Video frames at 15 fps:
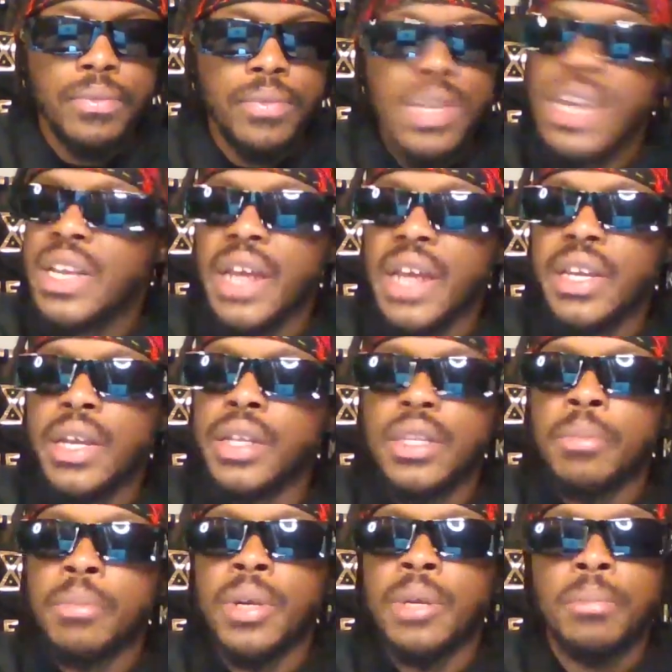It ain't nothing
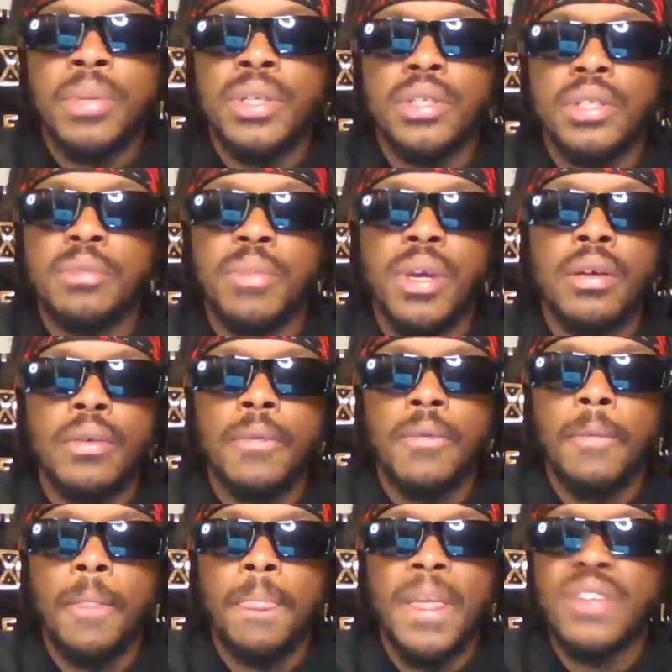but a business, man.
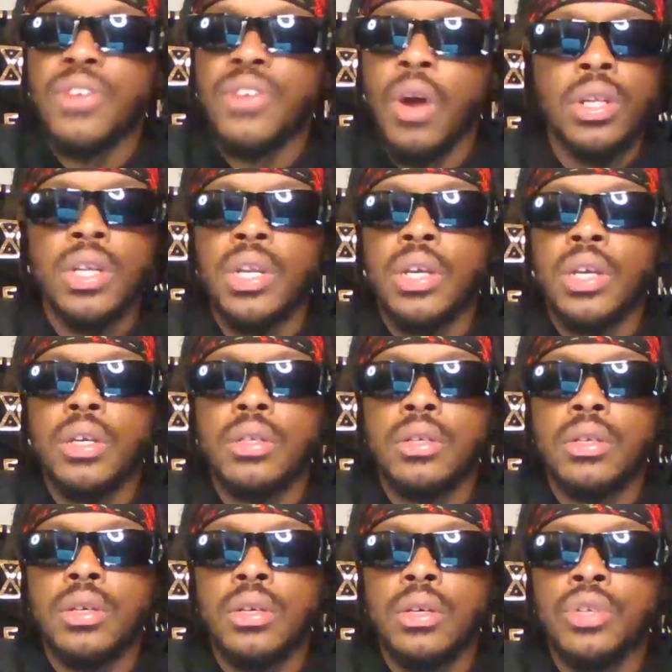That's all it is.
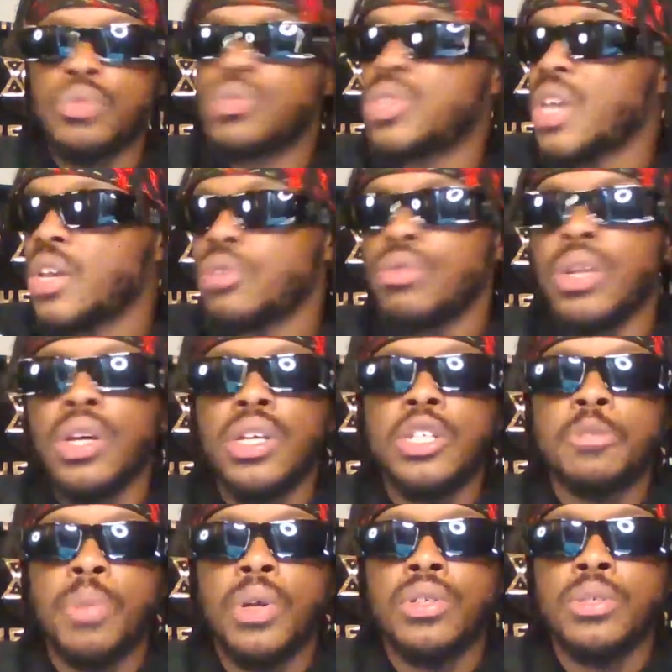You say you love this
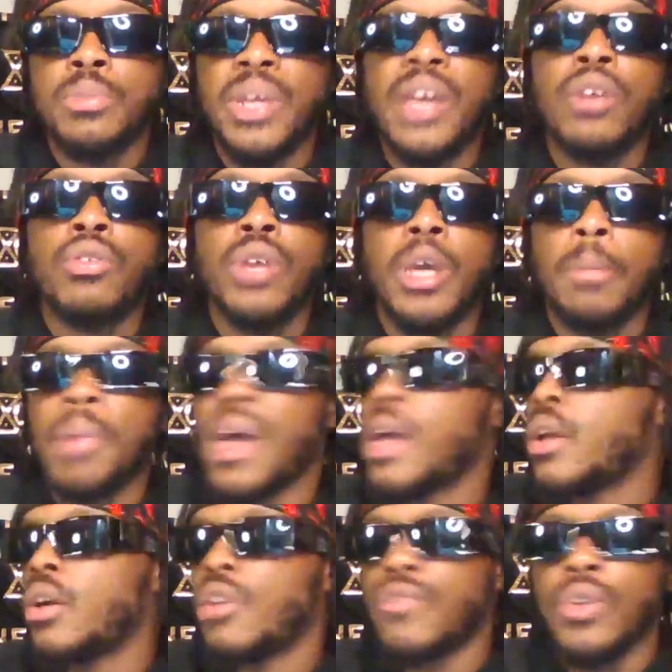person, they gonna get paid
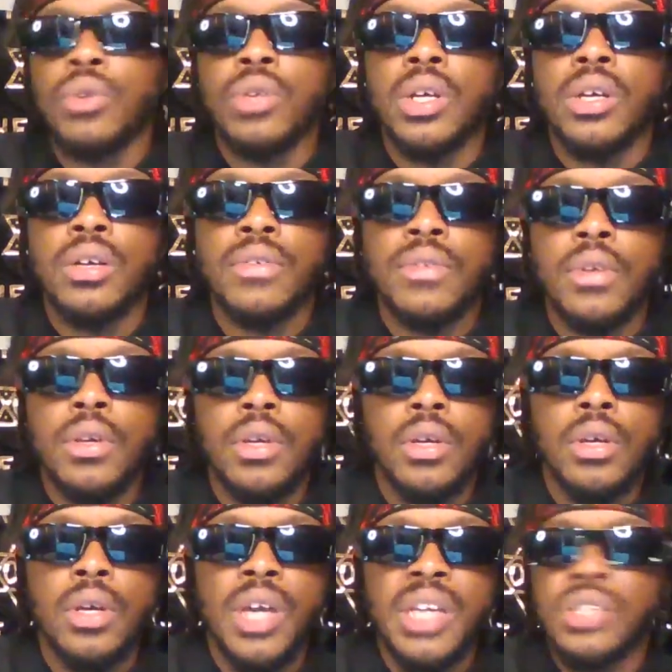off your love.
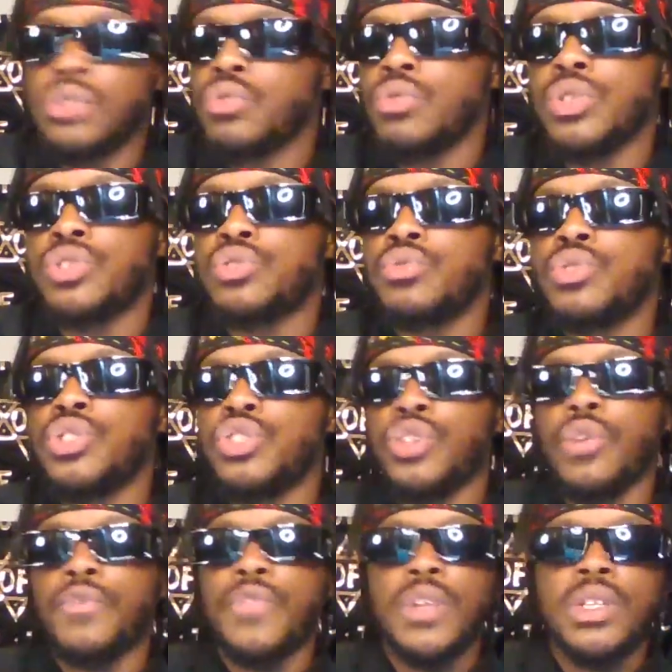And soon as your
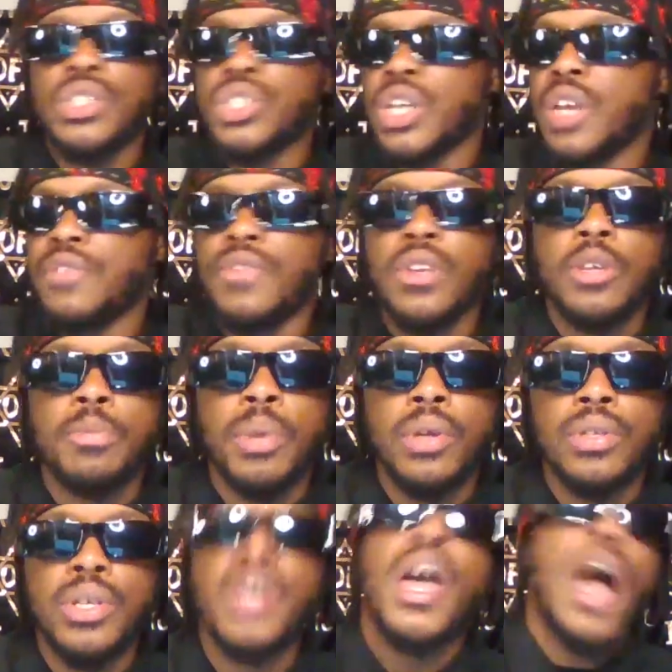feelings change for this
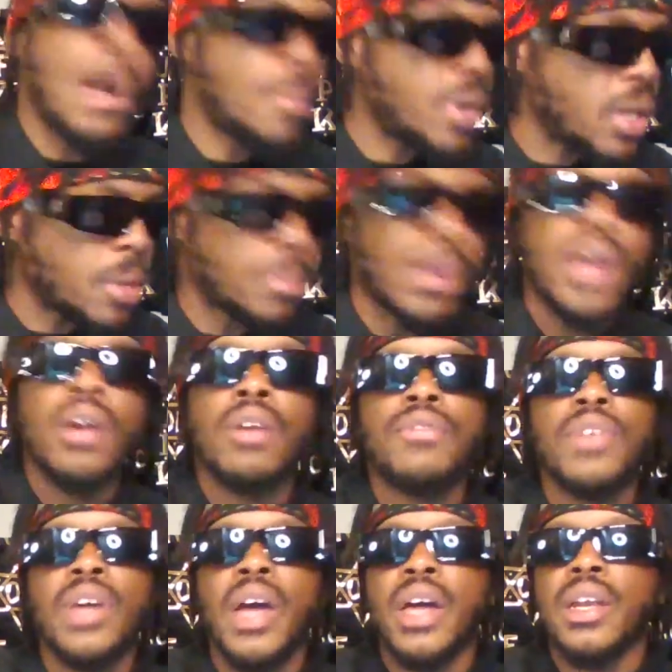person, I'm gonna get paid off your
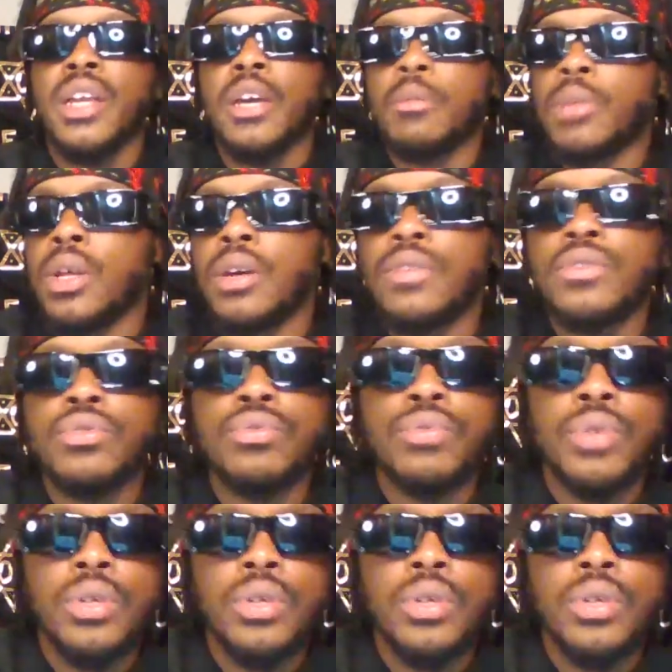goddamn love too.